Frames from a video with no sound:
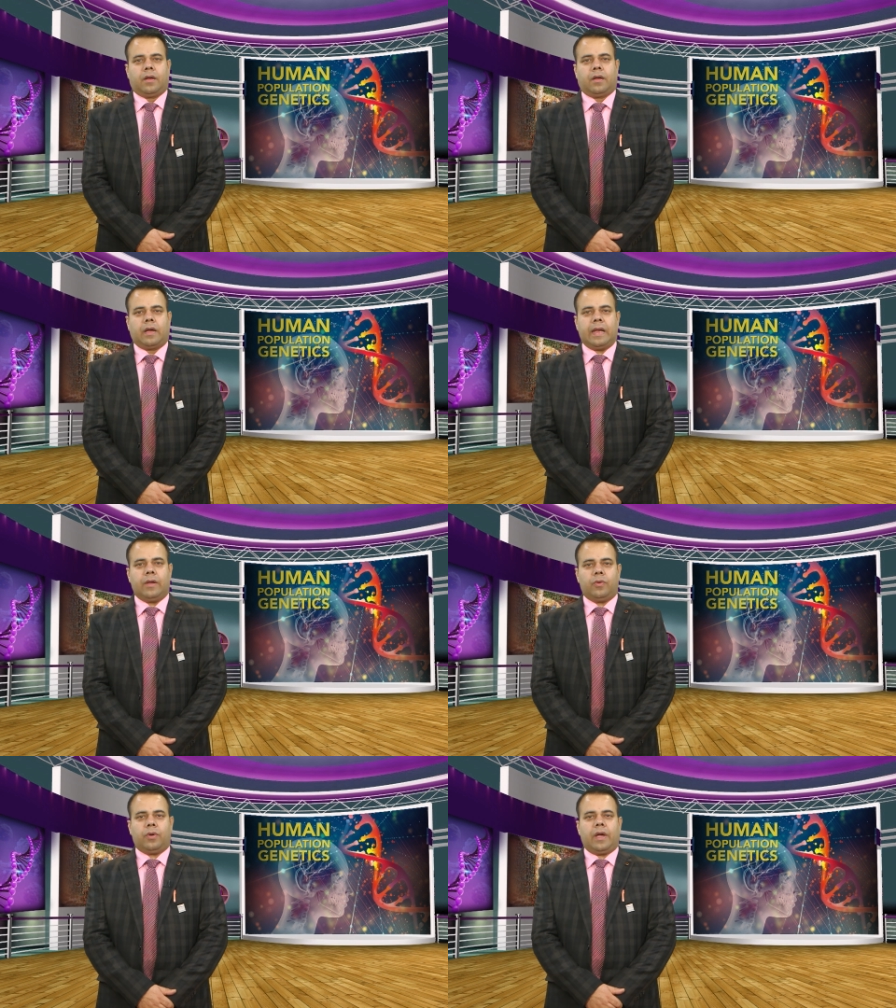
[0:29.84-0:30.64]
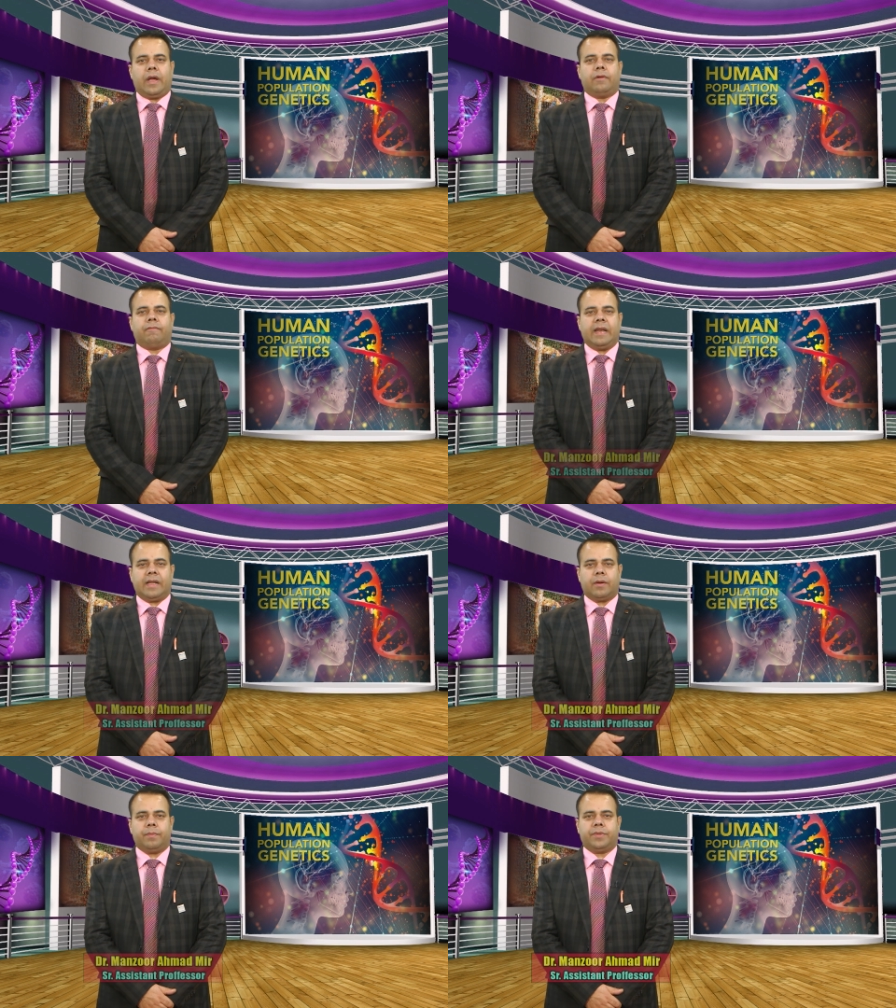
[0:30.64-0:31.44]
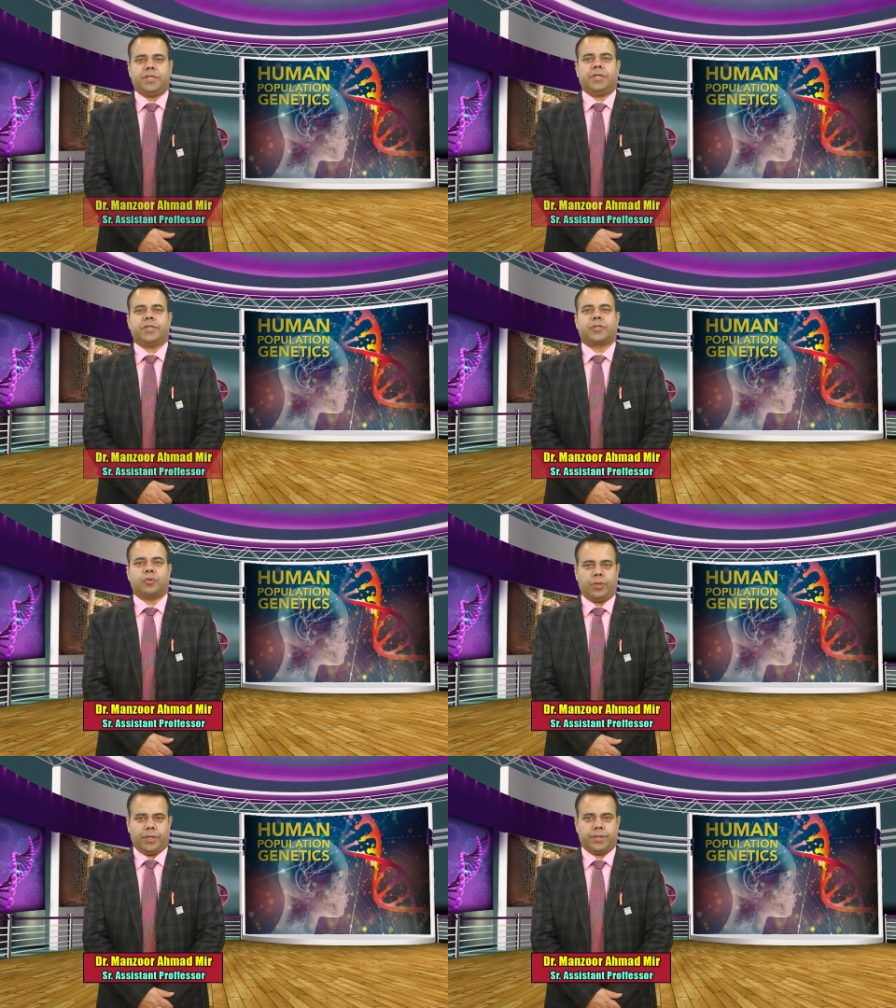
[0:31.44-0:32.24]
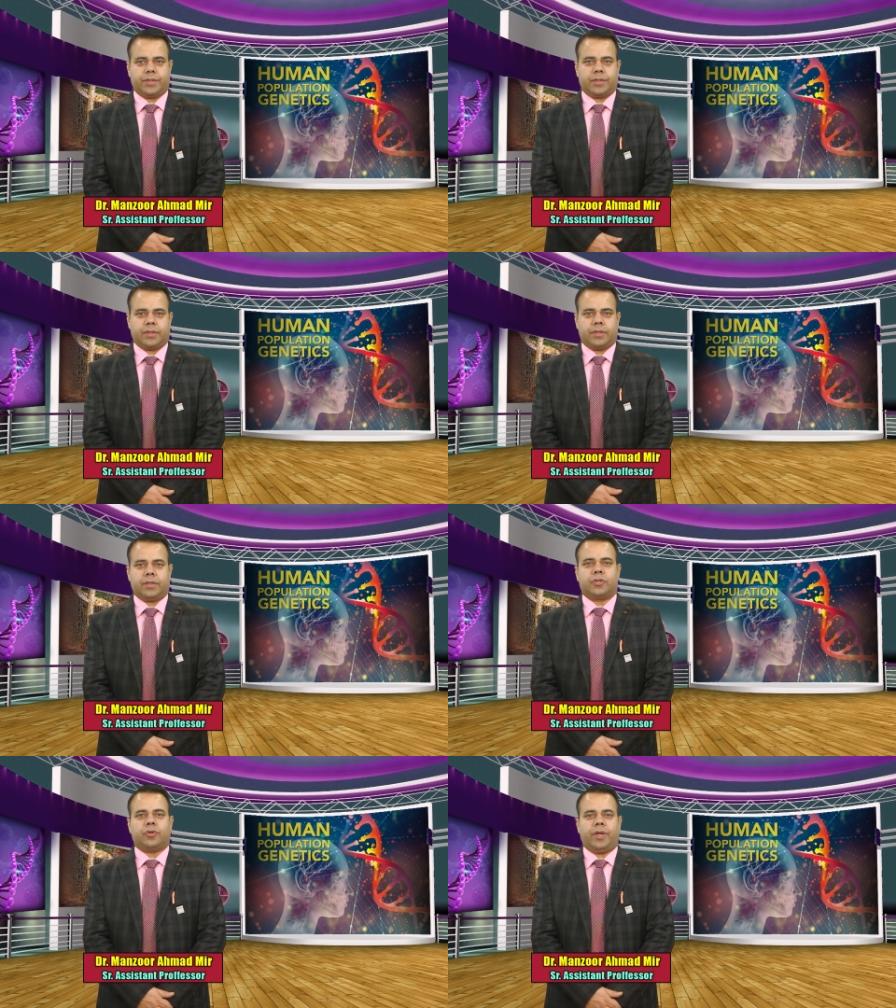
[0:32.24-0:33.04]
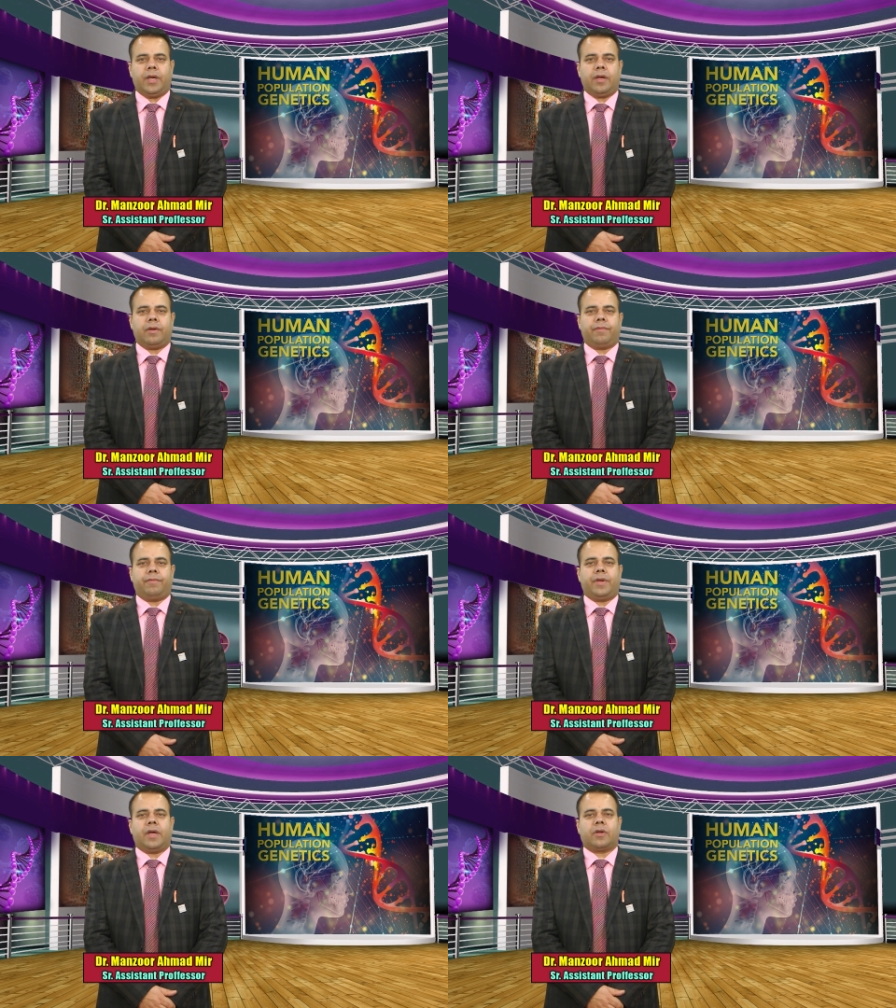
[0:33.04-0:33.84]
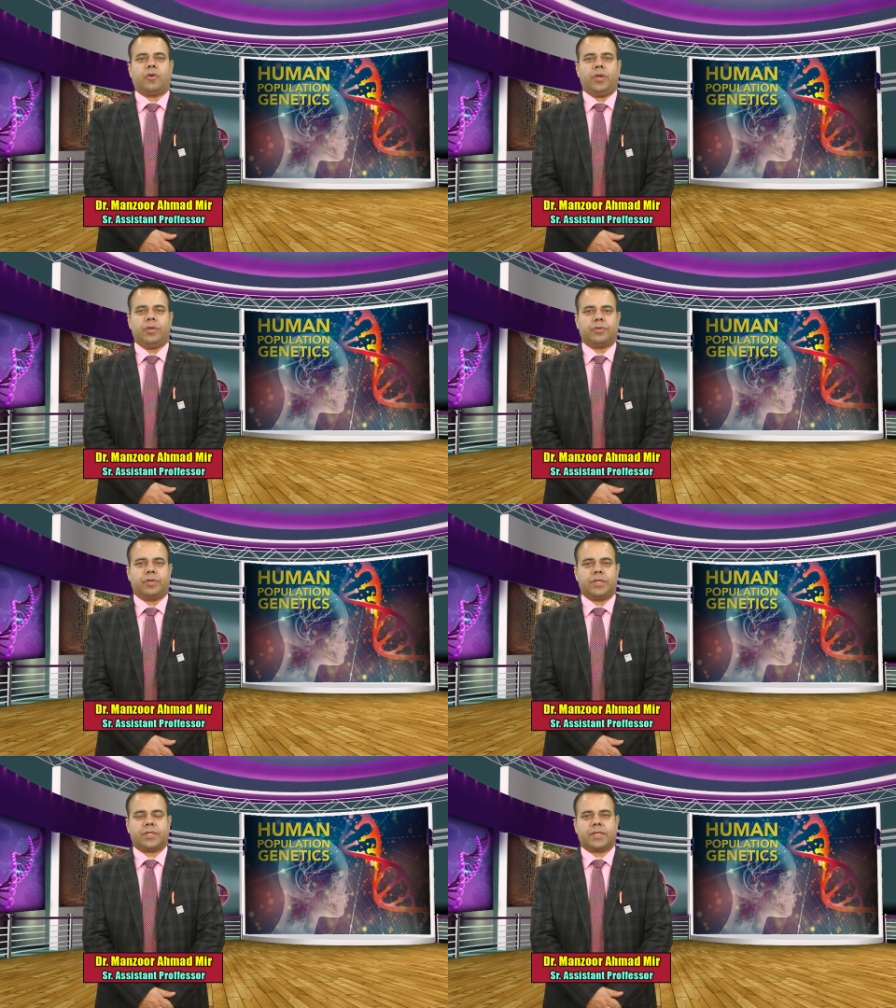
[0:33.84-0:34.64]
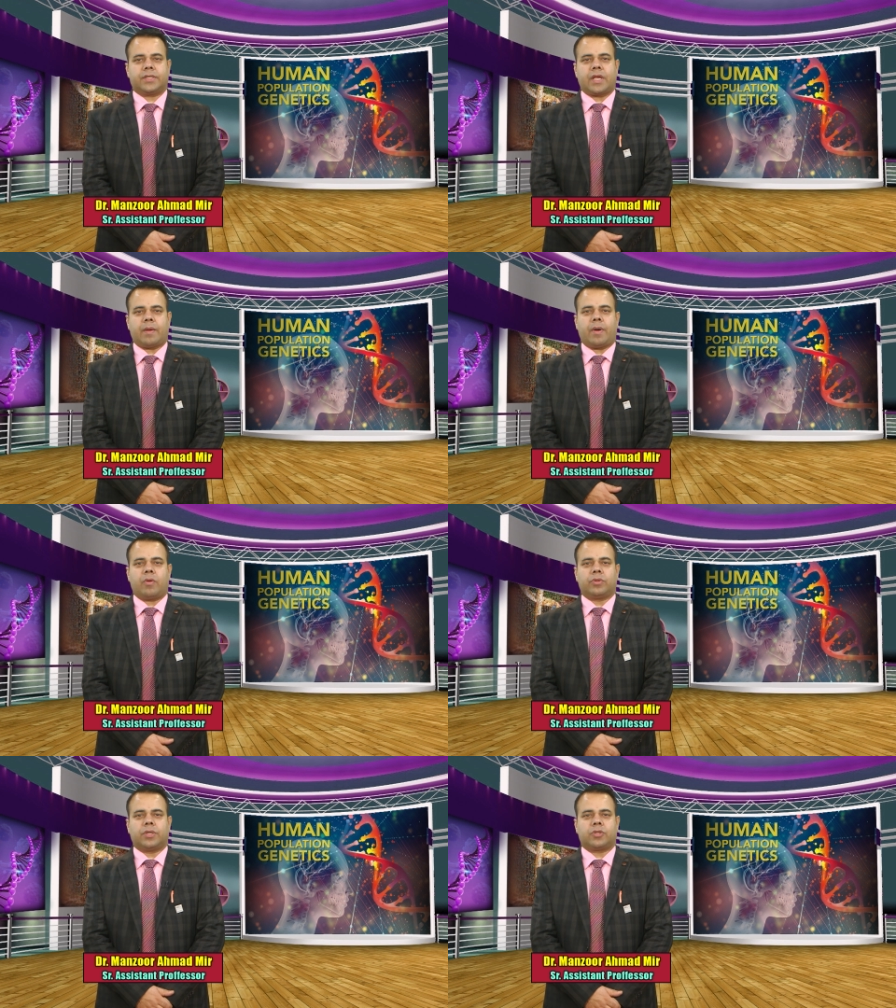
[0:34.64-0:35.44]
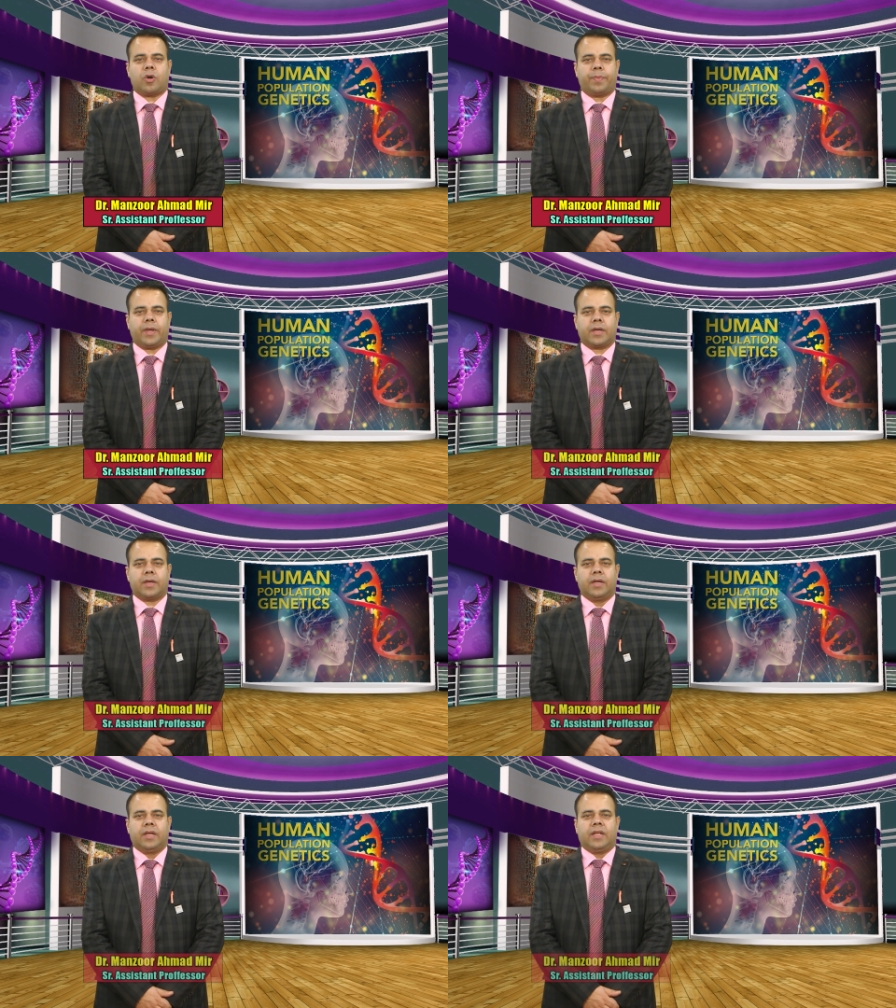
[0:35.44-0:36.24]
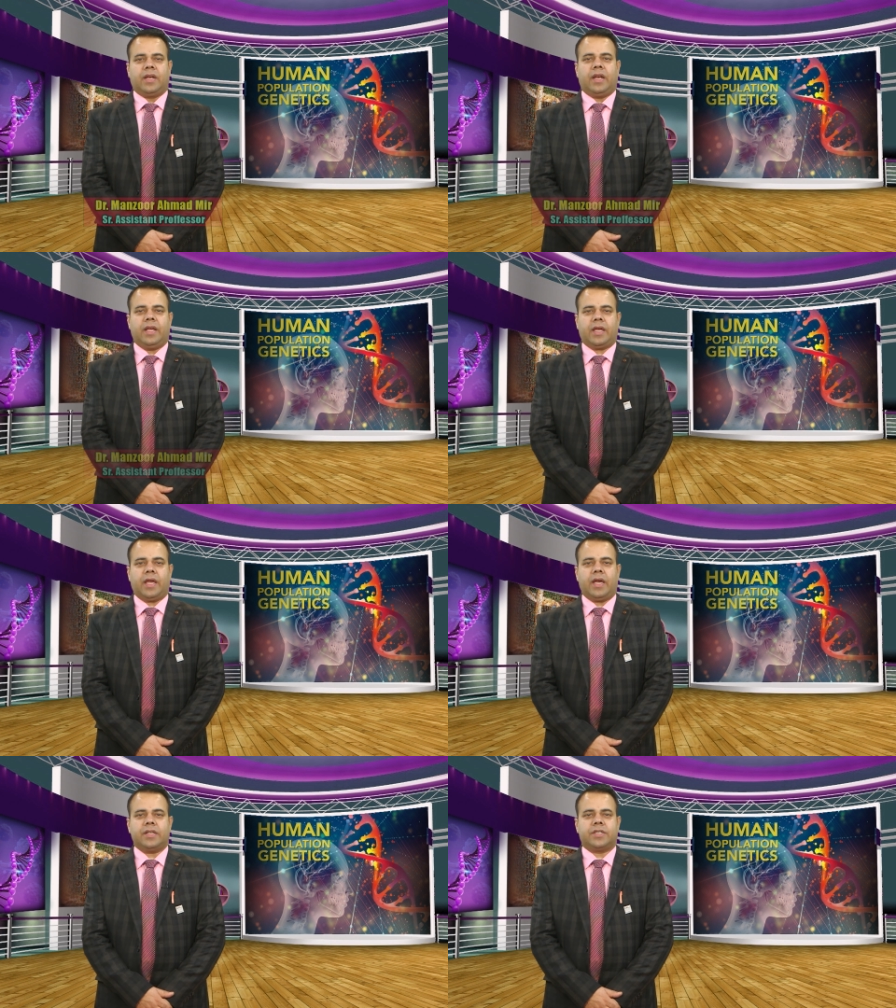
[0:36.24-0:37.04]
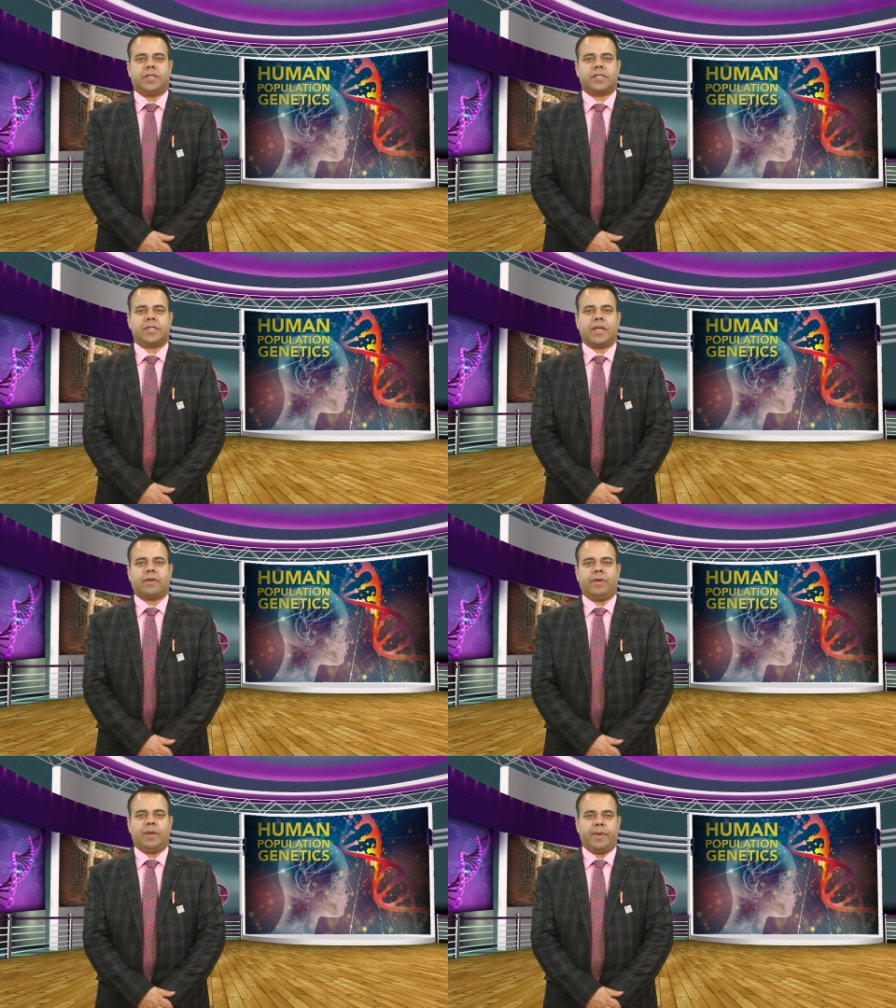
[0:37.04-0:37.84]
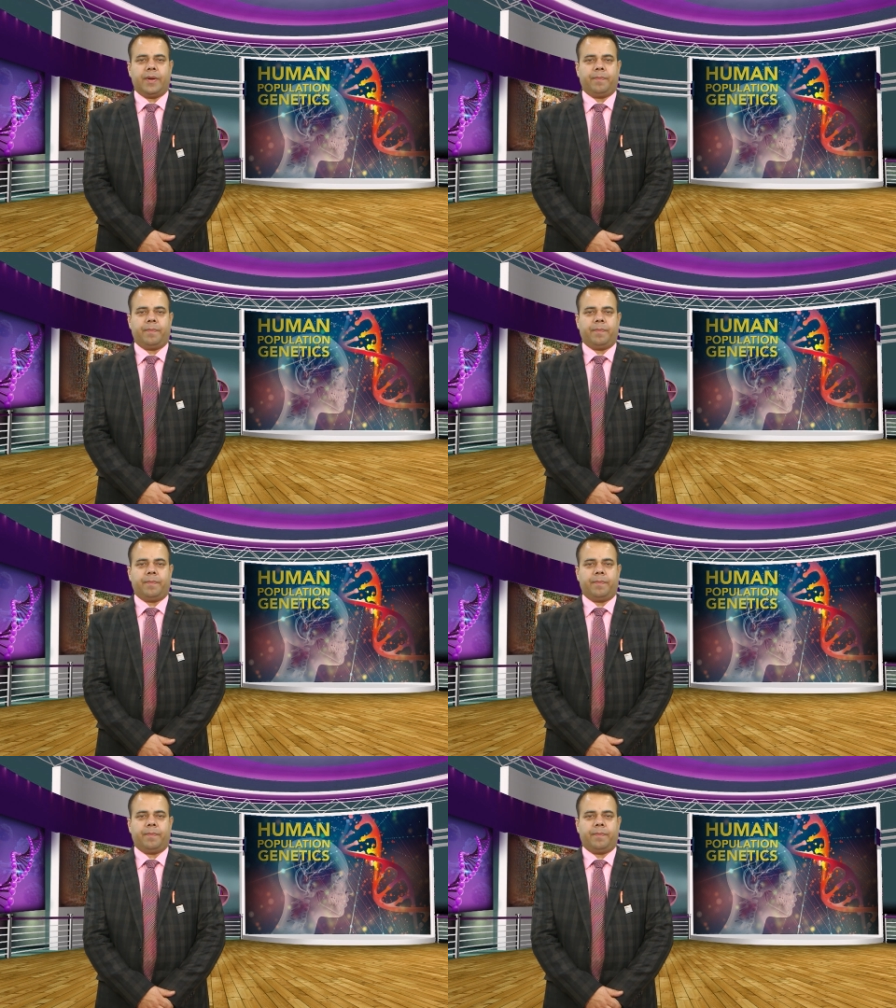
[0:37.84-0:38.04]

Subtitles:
Hello and welcome, dear students. Today we are going to discuss about the topic linkage disequilibrium.